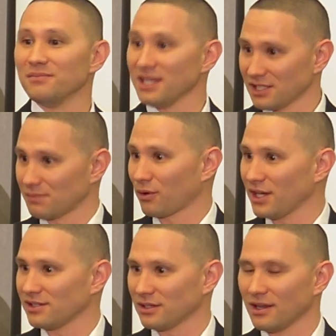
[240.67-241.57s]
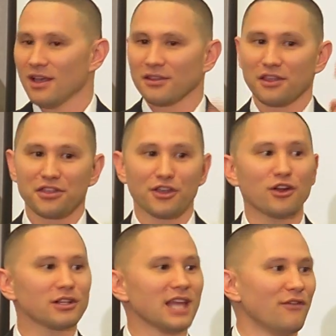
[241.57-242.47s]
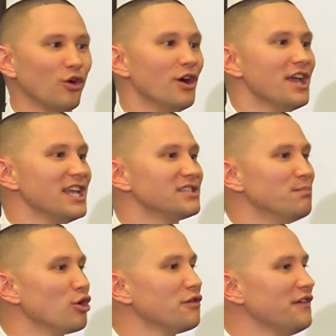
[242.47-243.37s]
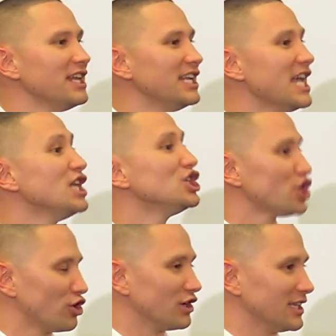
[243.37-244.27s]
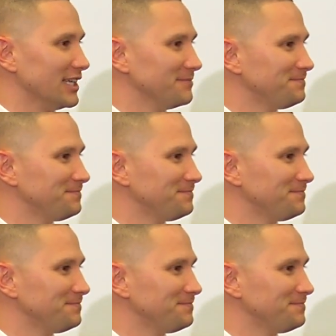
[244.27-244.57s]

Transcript: them the inspiration. The third level is motivated internally.